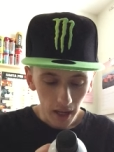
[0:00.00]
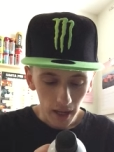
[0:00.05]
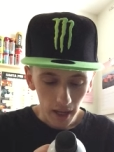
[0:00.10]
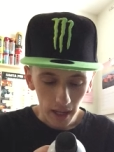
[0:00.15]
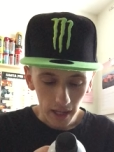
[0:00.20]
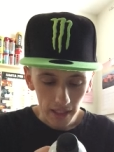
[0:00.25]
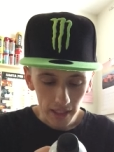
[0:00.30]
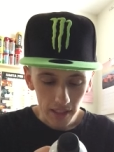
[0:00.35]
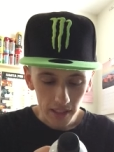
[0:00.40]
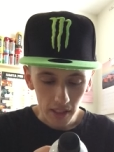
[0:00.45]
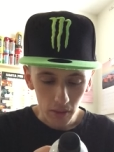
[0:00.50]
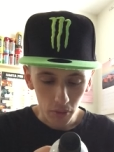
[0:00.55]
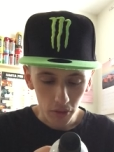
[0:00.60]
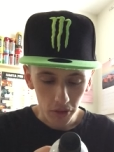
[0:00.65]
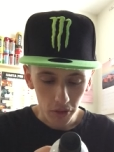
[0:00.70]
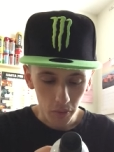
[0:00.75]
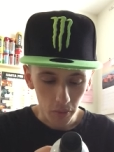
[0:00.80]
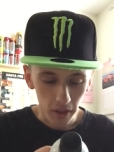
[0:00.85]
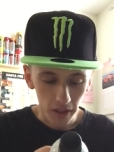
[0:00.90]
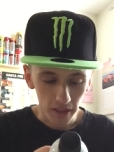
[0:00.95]
Uh, let's see what
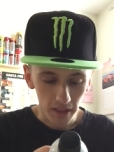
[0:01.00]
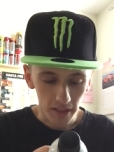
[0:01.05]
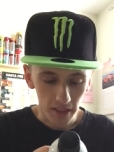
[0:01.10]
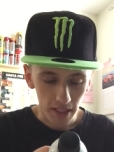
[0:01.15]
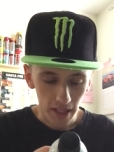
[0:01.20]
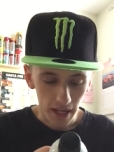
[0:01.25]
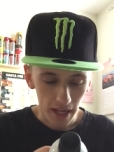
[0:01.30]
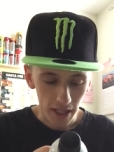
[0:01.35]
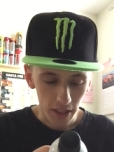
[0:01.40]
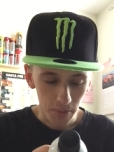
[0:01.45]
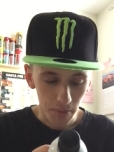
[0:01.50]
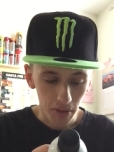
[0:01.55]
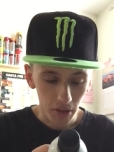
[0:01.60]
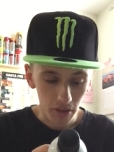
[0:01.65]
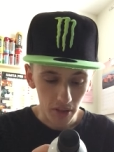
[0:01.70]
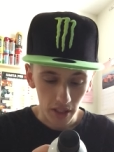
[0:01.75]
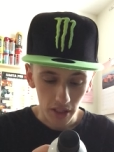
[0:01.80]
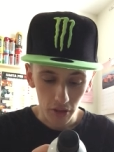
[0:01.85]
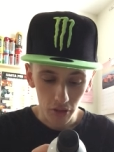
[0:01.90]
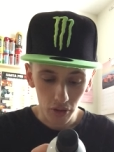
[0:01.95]
sweeteners it has
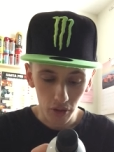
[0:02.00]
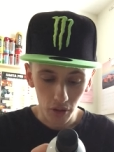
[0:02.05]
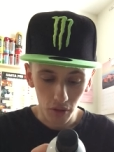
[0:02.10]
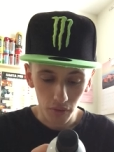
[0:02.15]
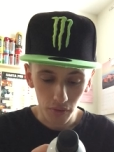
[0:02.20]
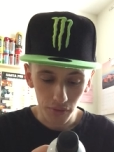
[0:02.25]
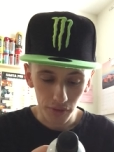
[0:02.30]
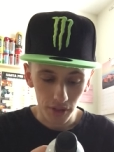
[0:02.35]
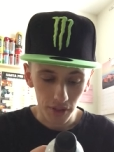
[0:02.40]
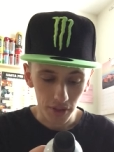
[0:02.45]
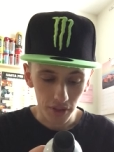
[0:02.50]
because it is sugar free.